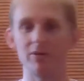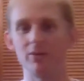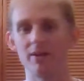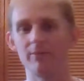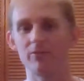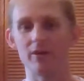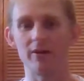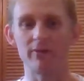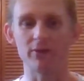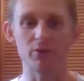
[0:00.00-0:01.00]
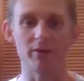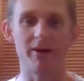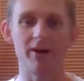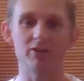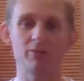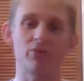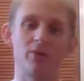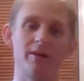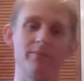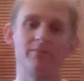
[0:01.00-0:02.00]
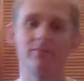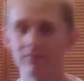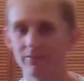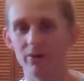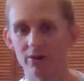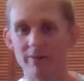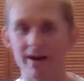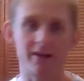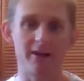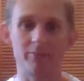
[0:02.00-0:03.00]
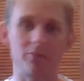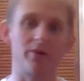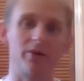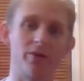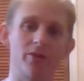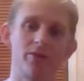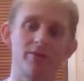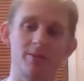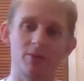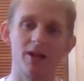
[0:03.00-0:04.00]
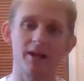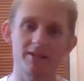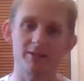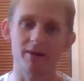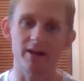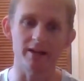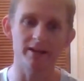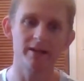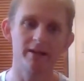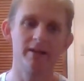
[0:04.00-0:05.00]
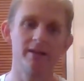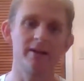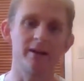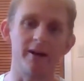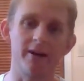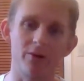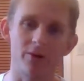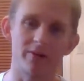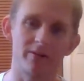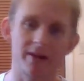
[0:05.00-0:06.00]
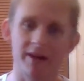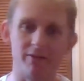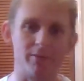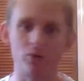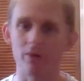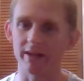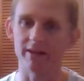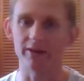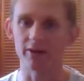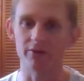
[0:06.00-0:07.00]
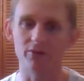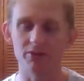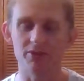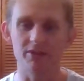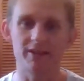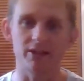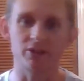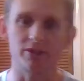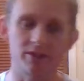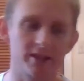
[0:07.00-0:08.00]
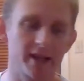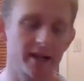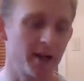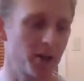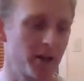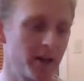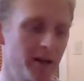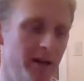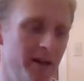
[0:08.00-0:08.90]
in with them for their first 3 miles before I hooked back up with some clients of mine that were kind of in between intervals and sections and that kind of thing.